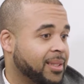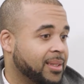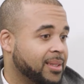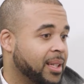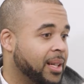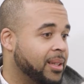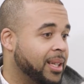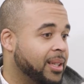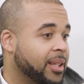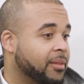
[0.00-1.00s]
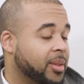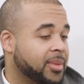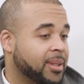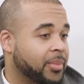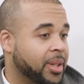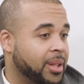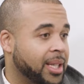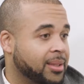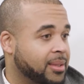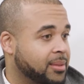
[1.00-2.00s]
because they can give them something
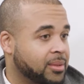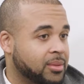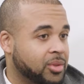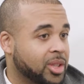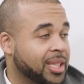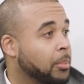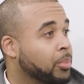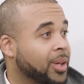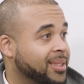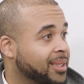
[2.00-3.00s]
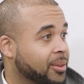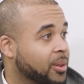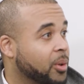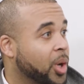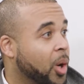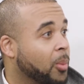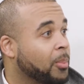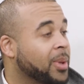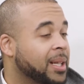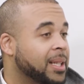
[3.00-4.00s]
that's just not present in their own home.